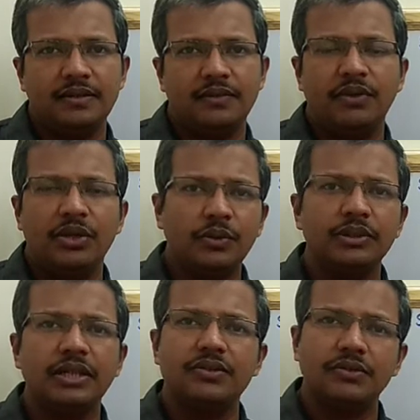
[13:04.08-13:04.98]
we know
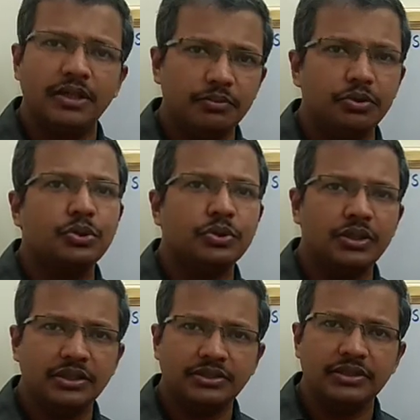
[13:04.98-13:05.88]
that ribose sugar
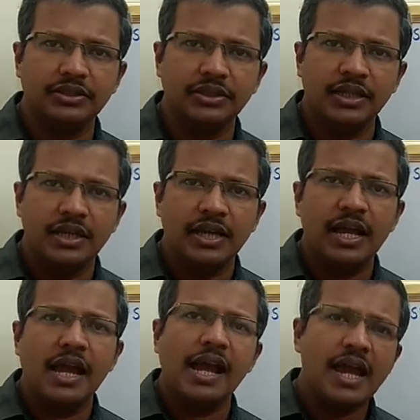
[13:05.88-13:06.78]
is there,
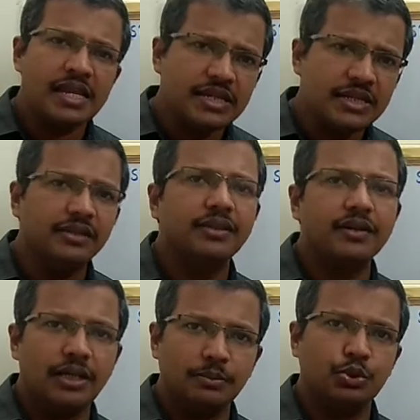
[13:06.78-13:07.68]
and in the
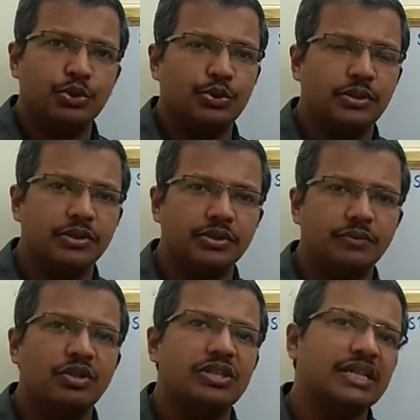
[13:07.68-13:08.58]
ribose sugar,
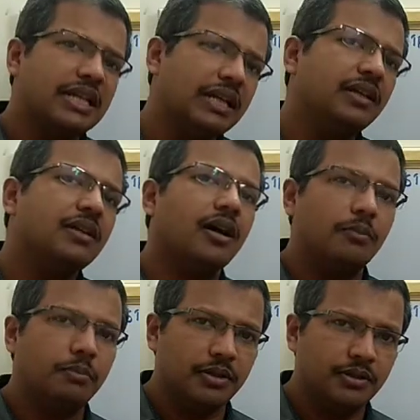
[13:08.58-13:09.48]
the second
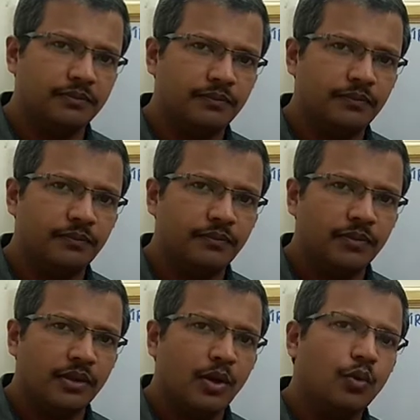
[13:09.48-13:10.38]
carbon
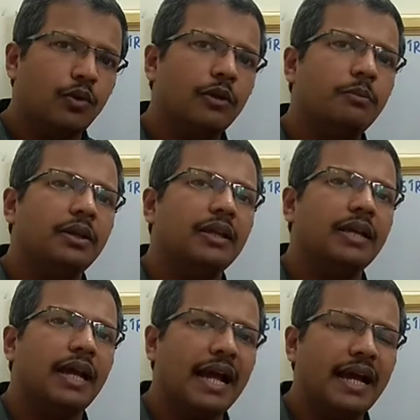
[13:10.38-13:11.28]
will be
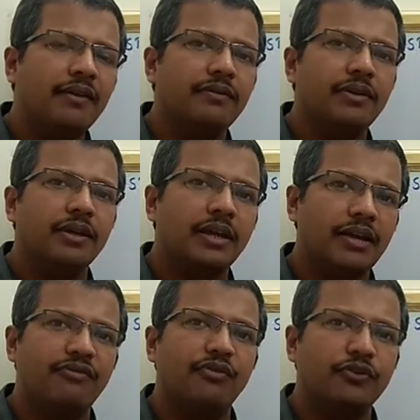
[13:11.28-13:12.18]
having a
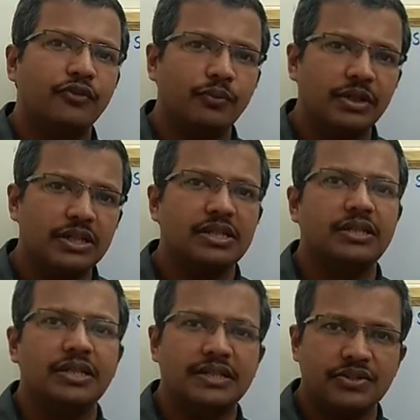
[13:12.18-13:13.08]
phosphate
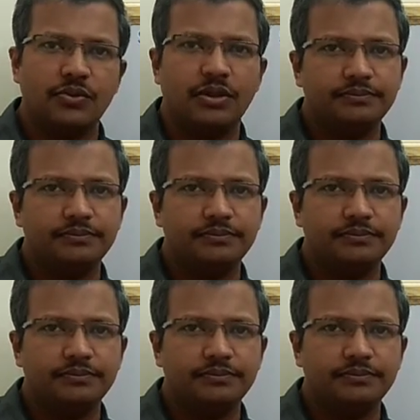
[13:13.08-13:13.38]
extra.